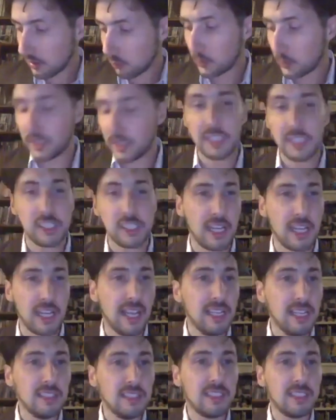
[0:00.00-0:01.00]
with his
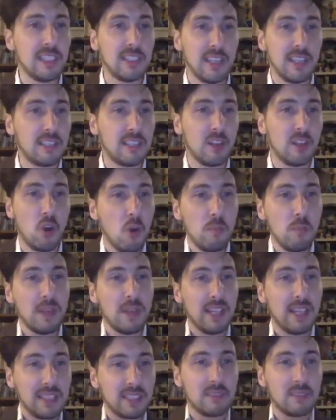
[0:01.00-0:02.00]
child at, at home
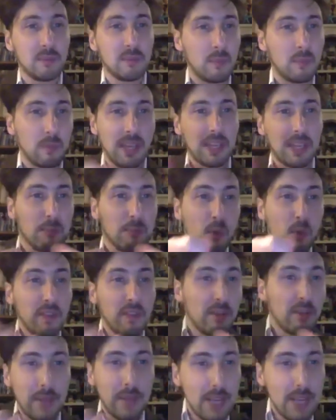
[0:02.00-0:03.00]
like like
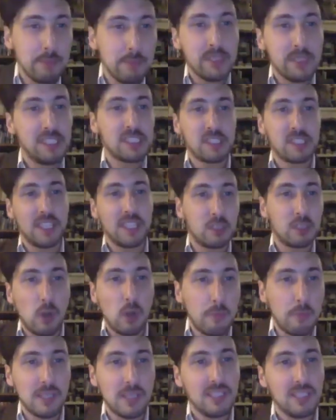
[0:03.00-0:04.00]
moving papers like
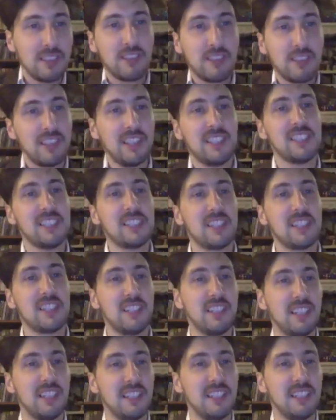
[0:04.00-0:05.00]
wrapping things and
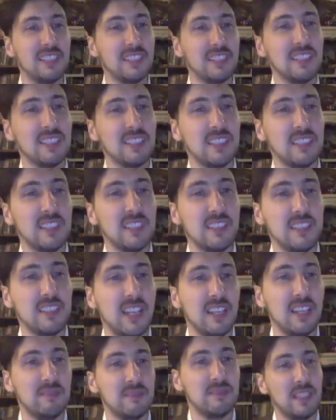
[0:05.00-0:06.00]
like
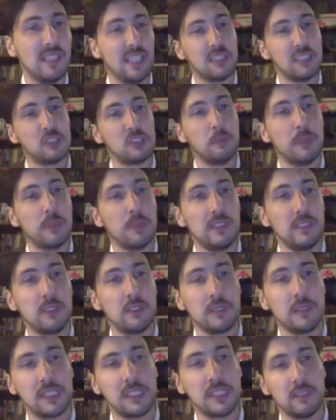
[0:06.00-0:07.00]
yeah like super
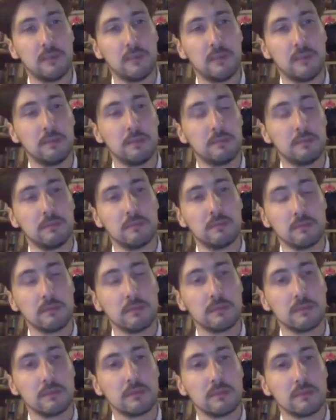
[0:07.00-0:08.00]
interesting
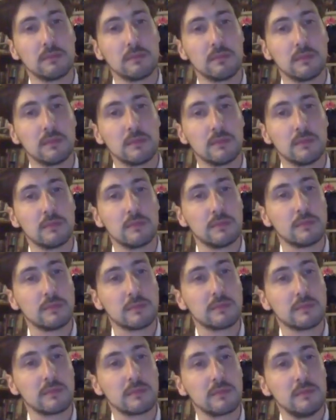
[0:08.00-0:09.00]
so it,
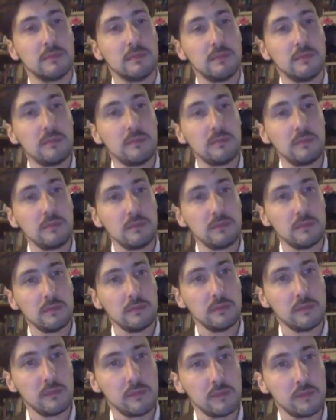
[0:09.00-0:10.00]
it took five
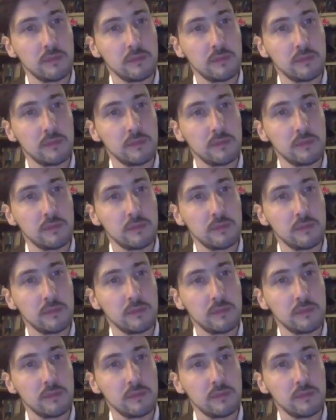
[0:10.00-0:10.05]
years to